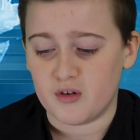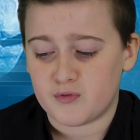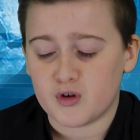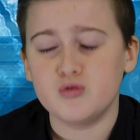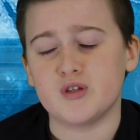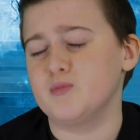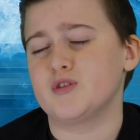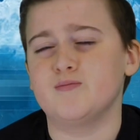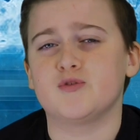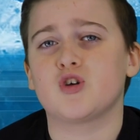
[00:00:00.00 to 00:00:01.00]
flu
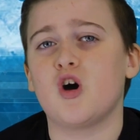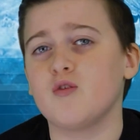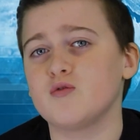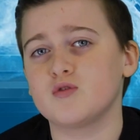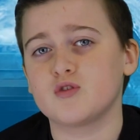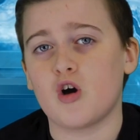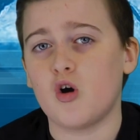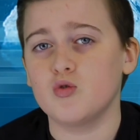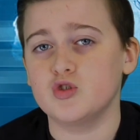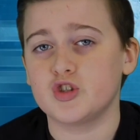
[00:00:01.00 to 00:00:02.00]
symptoms, coughs,
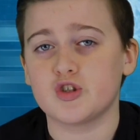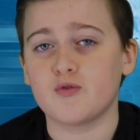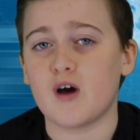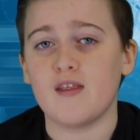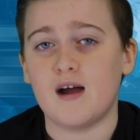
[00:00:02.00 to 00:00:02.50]
colds, stuff like